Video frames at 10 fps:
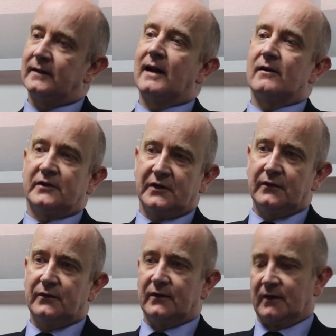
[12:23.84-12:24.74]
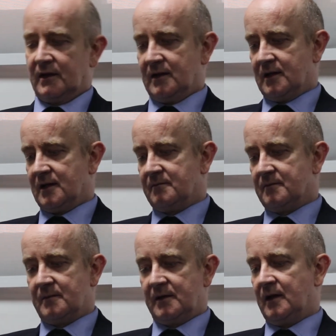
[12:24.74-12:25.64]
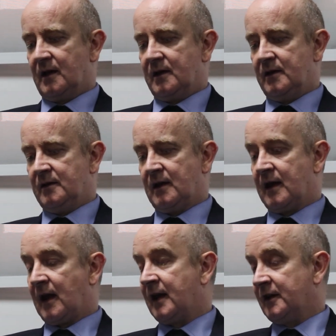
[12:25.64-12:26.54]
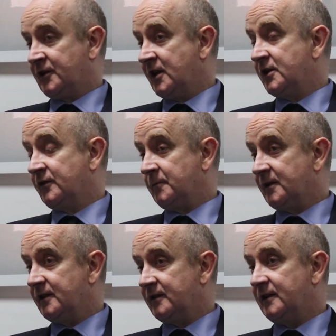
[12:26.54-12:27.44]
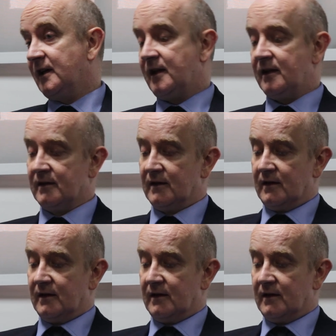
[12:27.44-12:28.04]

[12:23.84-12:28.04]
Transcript: narrative, and it changes from day to day.